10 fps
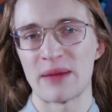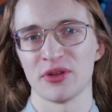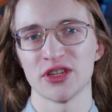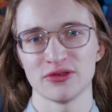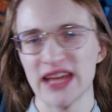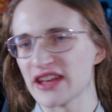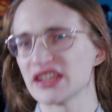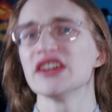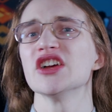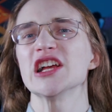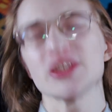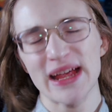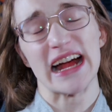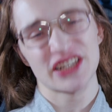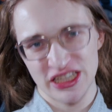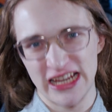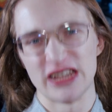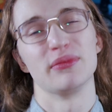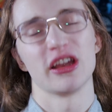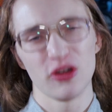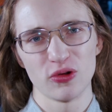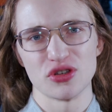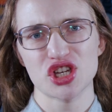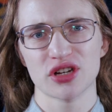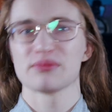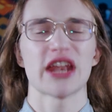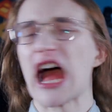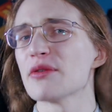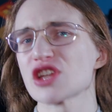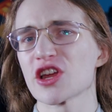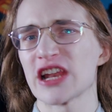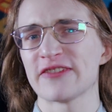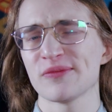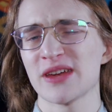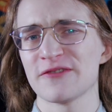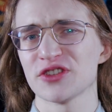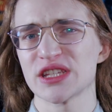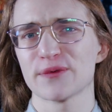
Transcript: rep until then, so we actually get them by launch. But how much are you gonna have to pay for this